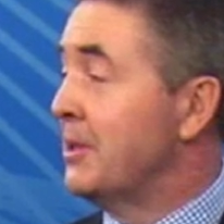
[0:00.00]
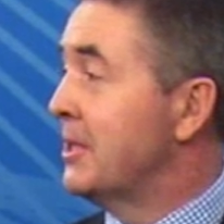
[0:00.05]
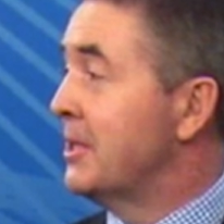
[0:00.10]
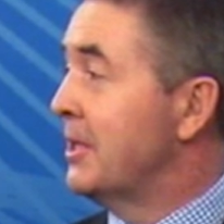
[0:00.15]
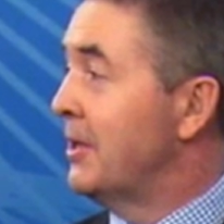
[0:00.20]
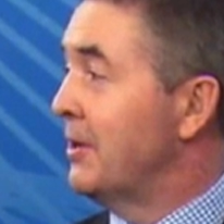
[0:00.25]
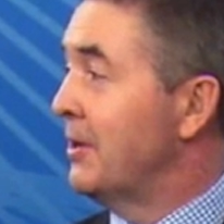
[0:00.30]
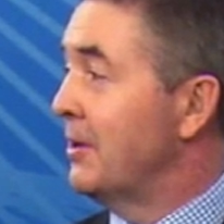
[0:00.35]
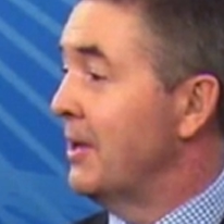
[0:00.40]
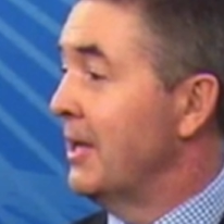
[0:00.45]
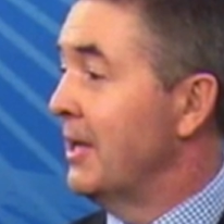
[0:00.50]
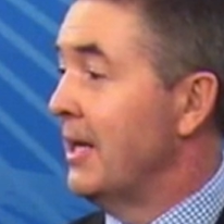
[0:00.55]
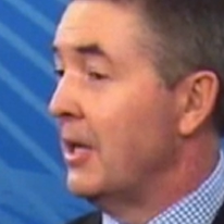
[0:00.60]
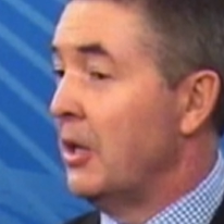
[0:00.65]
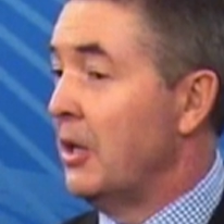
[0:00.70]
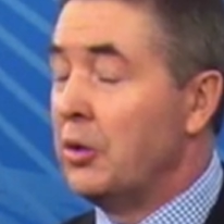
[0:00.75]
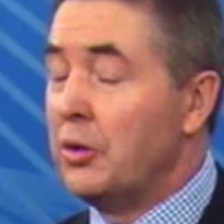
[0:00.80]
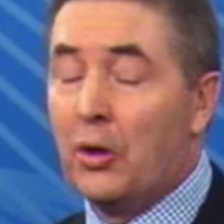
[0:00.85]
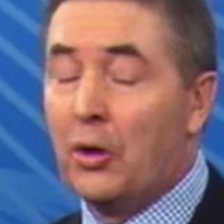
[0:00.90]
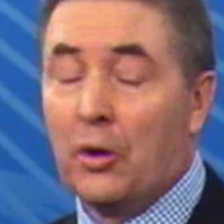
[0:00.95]
So
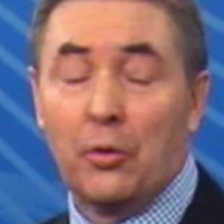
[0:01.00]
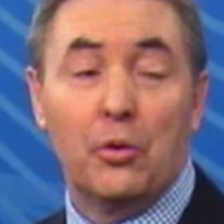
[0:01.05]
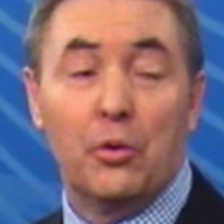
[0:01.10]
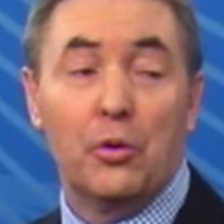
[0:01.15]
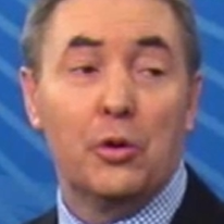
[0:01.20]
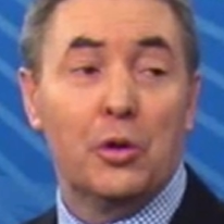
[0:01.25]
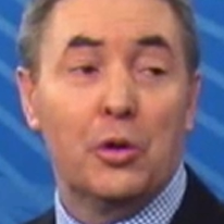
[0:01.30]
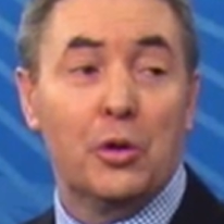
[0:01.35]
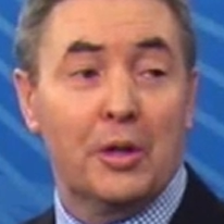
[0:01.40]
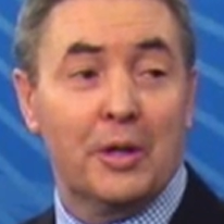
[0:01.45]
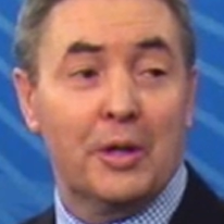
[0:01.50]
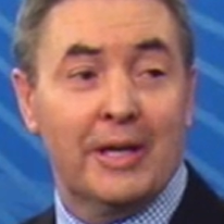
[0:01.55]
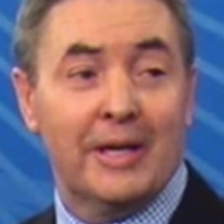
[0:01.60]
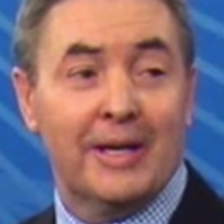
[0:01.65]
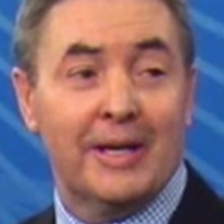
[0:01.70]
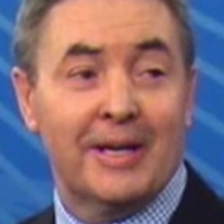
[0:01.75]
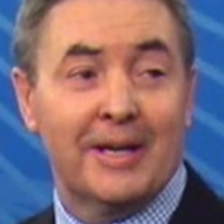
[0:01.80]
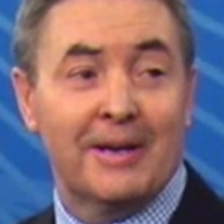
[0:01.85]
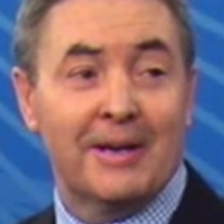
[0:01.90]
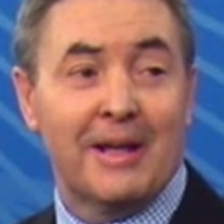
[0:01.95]
not all
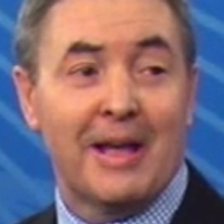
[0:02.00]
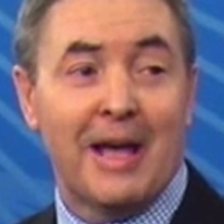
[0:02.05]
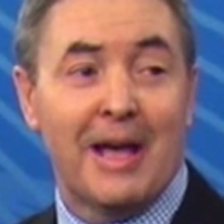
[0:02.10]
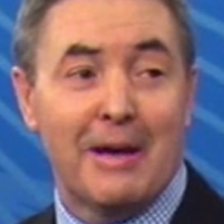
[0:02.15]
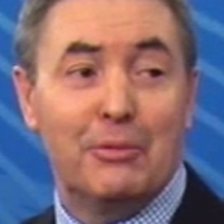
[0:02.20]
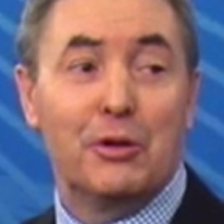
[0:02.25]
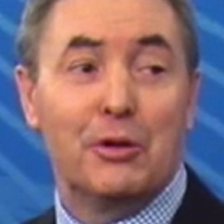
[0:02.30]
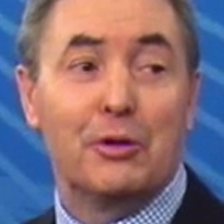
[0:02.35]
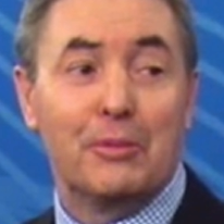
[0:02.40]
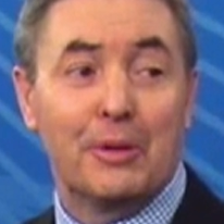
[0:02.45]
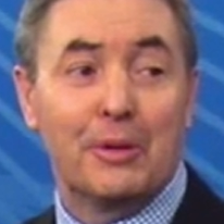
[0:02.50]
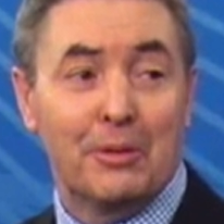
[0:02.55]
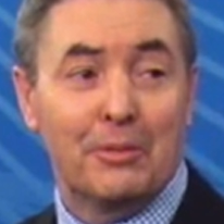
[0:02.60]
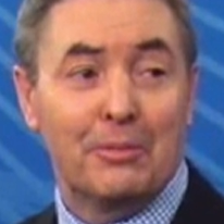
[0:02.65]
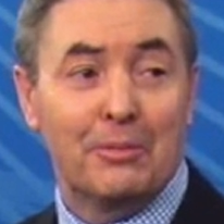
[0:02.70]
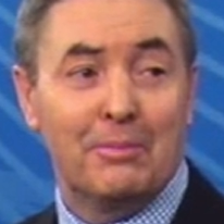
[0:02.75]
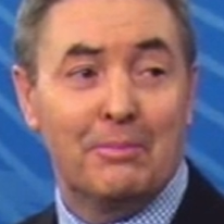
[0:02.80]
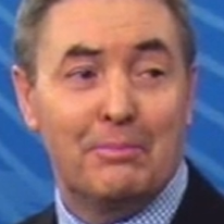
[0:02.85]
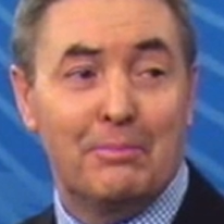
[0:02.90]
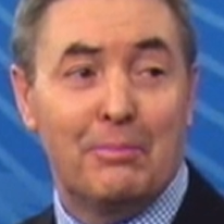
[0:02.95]
abluminal
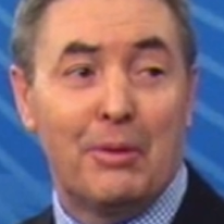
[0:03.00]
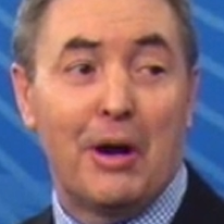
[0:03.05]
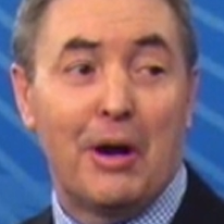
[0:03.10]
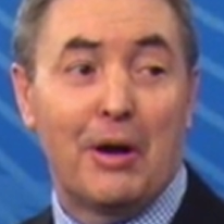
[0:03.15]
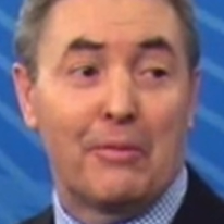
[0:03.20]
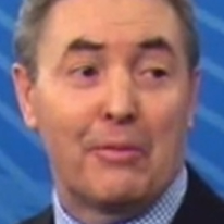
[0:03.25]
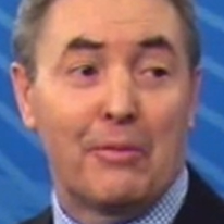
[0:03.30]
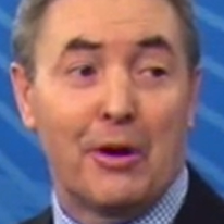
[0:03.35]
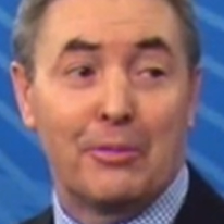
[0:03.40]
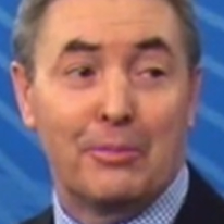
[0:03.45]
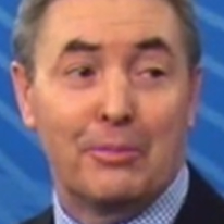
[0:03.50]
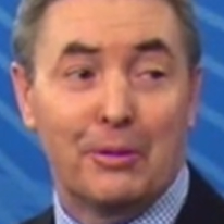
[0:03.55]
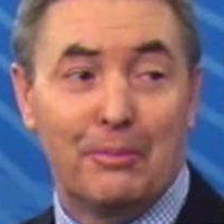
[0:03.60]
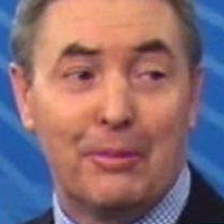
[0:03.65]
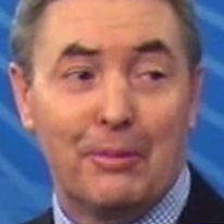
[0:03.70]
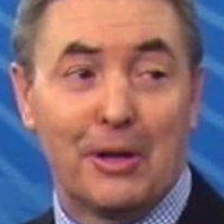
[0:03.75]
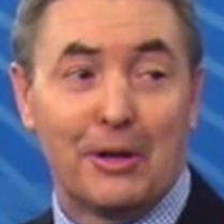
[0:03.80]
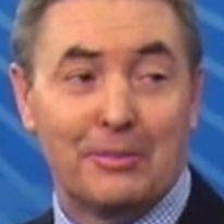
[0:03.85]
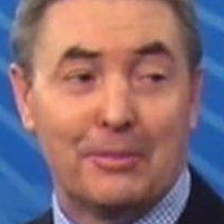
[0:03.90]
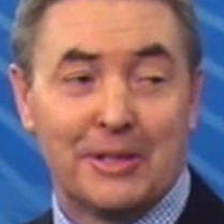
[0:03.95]
bioerodible
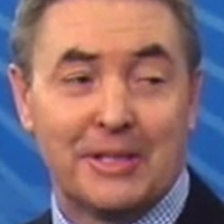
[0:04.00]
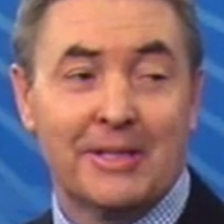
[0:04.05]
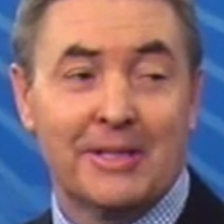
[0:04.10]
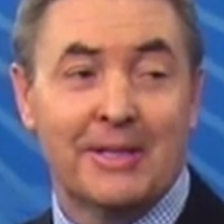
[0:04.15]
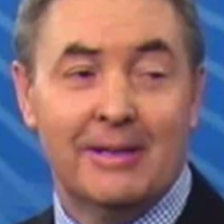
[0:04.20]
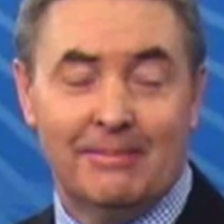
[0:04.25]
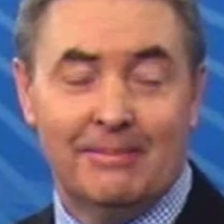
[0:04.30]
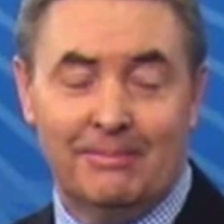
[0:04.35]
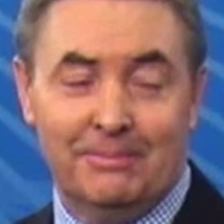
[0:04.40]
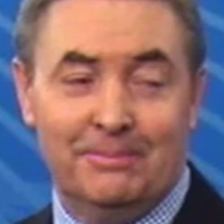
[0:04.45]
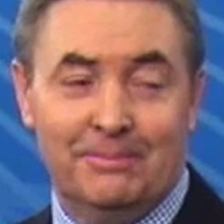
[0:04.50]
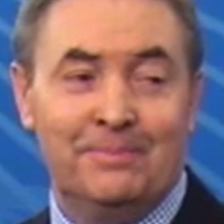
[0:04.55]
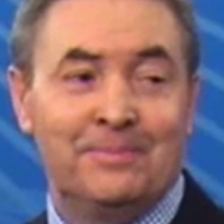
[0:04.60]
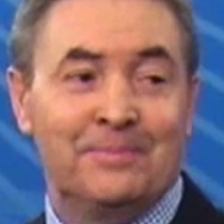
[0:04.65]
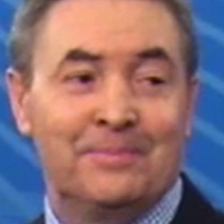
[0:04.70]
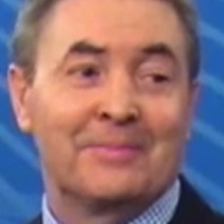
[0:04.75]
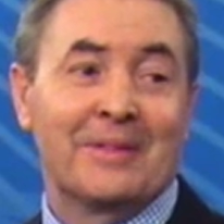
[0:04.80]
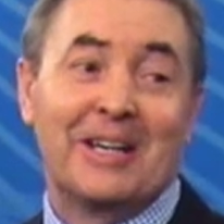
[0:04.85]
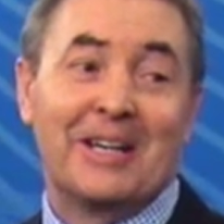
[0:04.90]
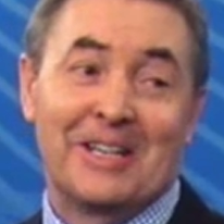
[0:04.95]
polymers
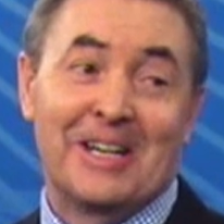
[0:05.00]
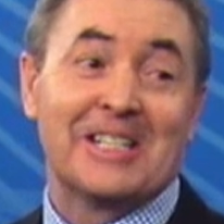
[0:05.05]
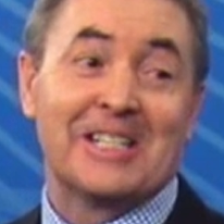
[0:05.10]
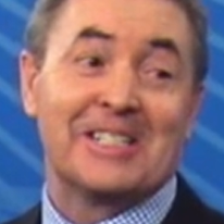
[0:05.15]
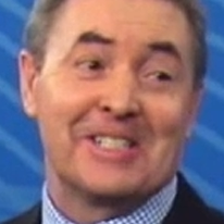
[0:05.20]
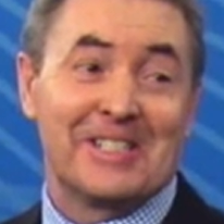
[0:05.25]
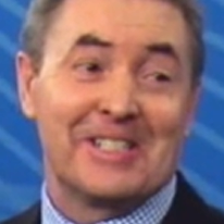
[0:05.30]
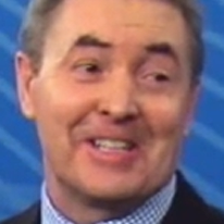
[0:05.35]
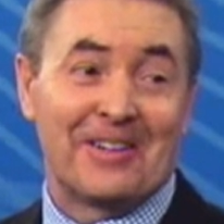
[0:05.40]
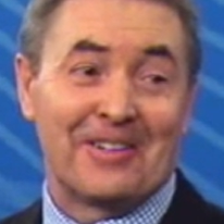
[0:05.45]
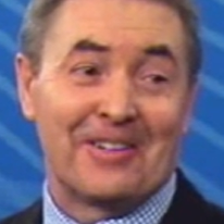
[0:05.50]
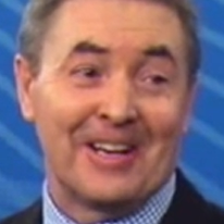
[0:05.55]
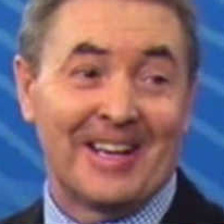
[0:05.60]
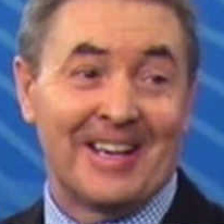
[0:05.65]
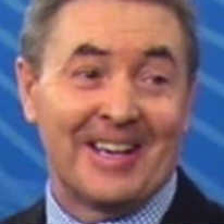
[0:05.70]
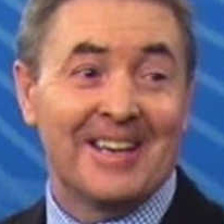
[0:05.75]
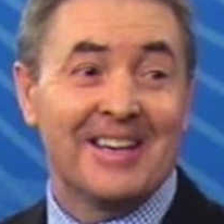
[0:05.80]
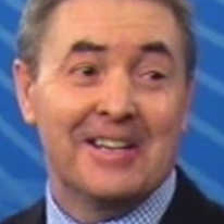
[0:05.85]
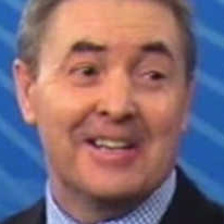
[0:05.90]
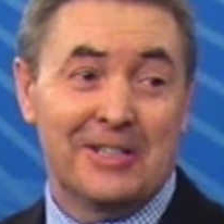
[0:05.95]
are
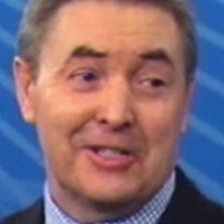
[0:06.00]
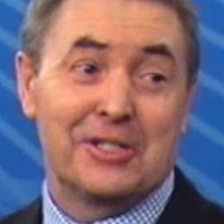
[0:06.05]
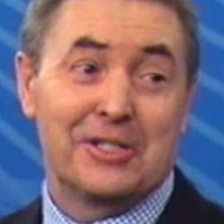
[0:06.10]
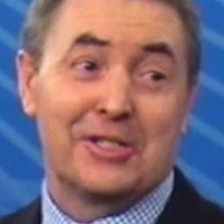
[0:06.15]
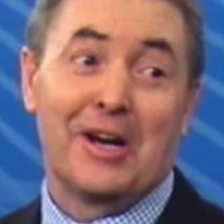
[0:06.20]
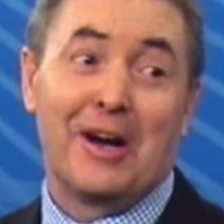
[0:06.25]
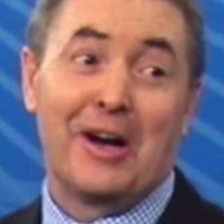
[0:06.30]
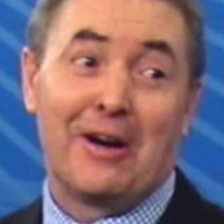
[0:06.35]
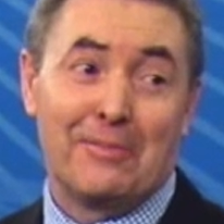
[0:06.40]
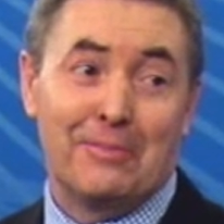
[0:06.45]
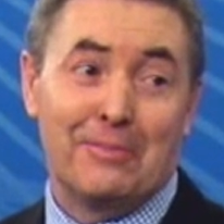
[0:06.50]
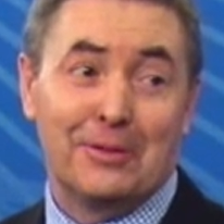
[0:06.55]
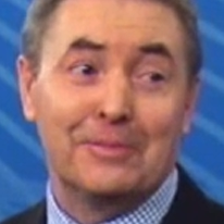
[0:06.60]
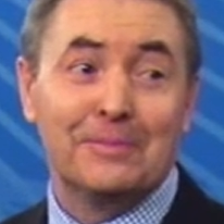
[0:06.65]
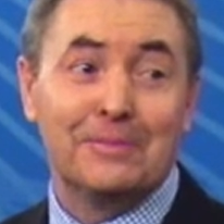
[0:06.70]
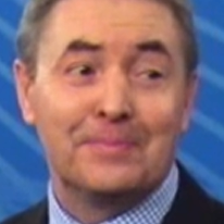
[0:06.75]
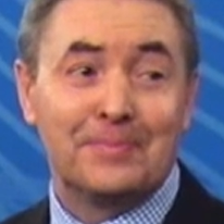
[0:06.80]
necessarily desirable.